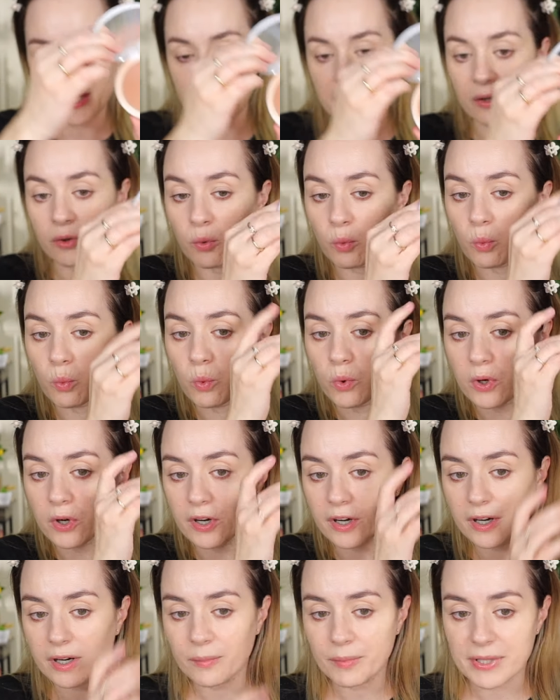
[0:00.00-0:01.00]
and
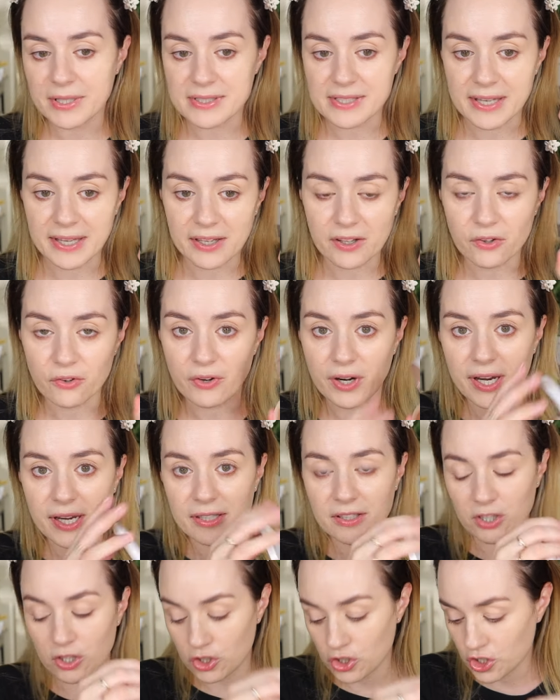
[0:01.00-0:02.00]
warm. It's a
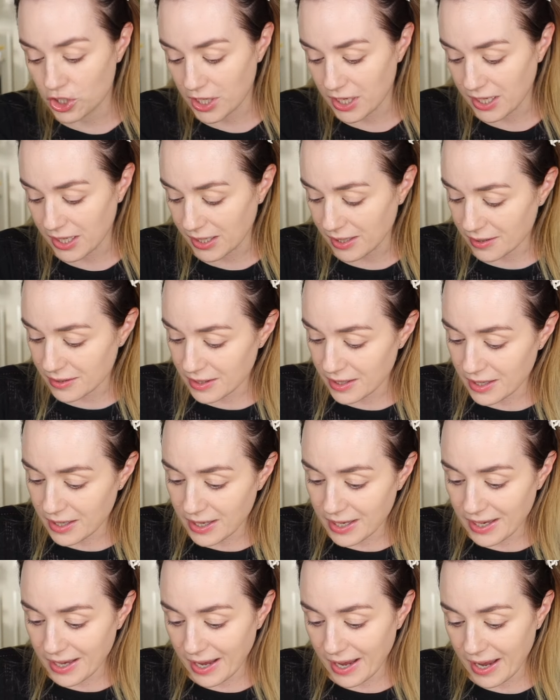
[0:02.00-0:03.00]
great shade.
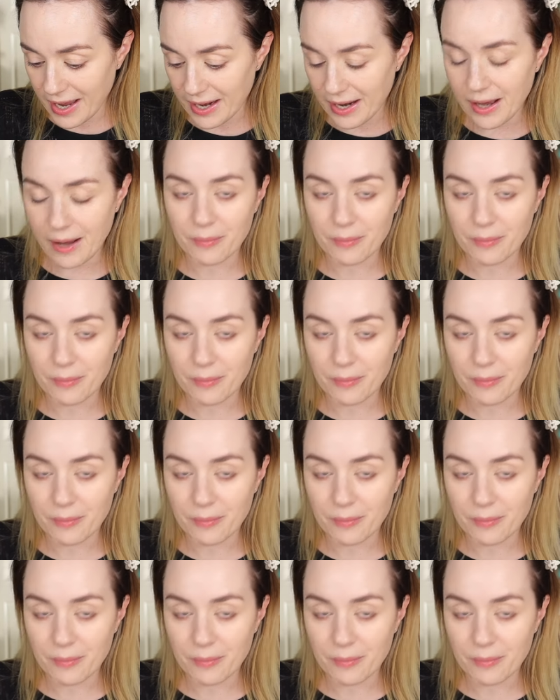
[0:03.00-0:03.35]
And